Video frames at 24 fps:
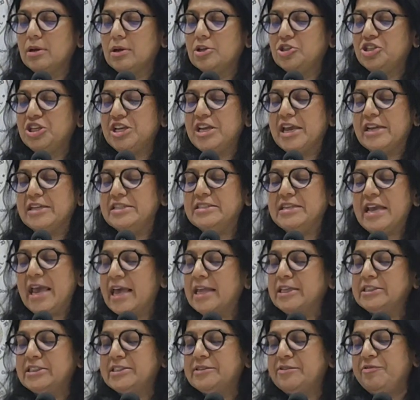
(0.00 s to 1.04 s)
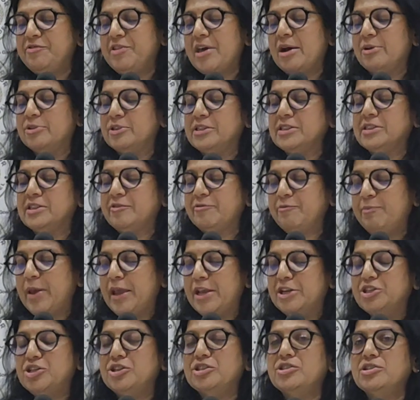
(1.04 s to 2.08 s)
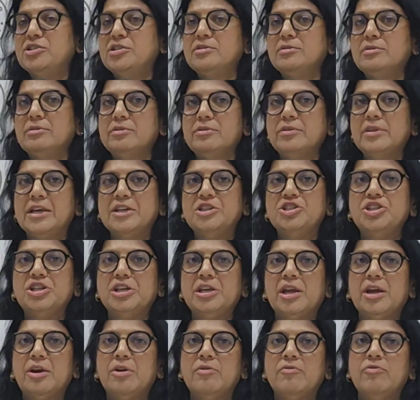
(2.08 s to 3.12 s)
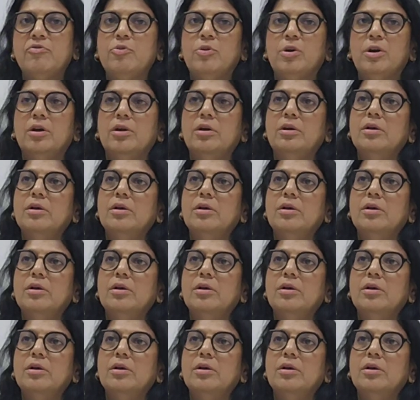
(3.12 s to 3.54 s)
She had tens of thousands of patients that she cared for.